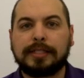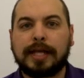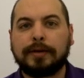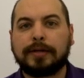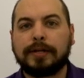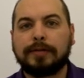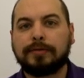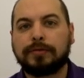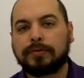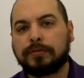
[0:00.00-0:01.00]
then
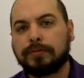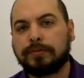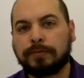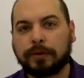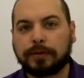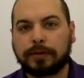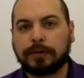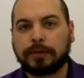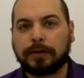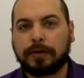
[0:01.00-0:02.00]
convert
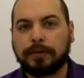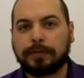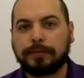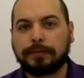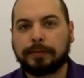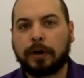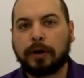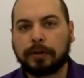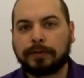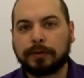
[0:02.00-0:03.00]

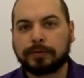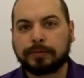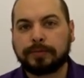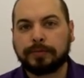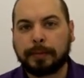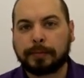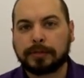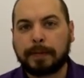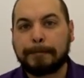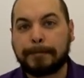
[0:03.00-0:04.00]
all of those
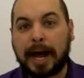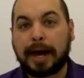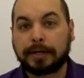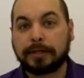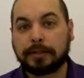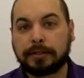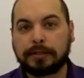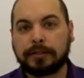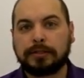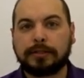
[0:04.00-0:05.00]
numbers back
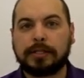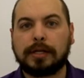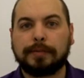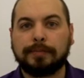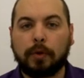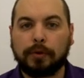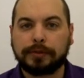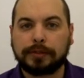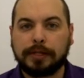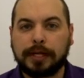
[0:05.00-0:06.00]
to
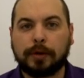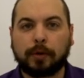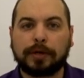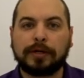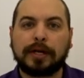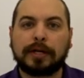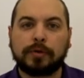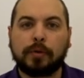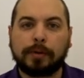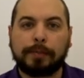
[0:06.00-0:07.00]
moles in order to get
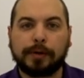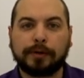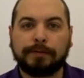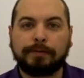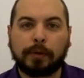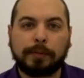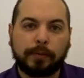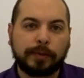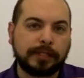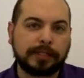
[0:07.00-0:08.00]
to our empirical formula,
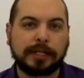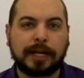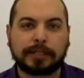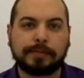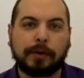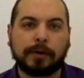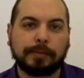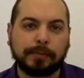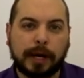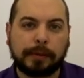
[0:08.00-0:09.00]
which is the next part of the
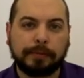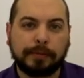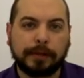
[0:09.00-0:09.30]
problem.